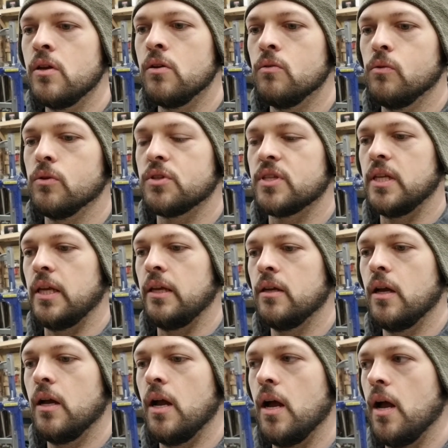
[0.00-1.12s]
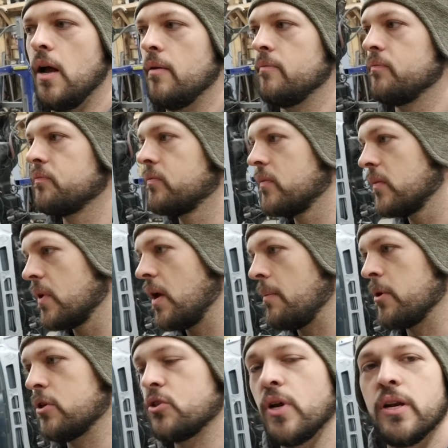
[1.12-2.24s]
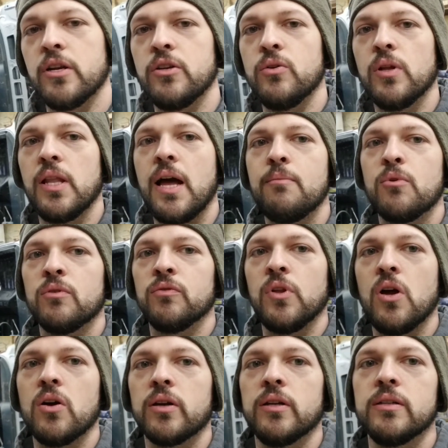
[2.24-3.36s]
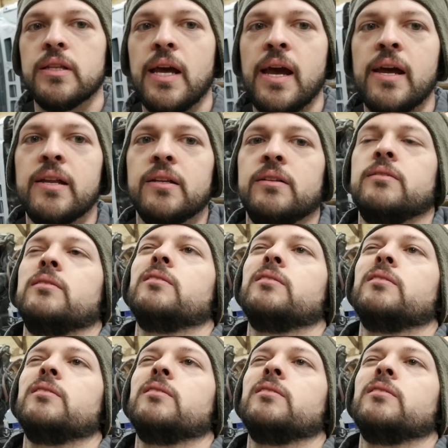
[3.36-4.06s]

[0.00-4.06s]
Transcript: We'll see. I'm gonna try to do a lot more vlogging on that and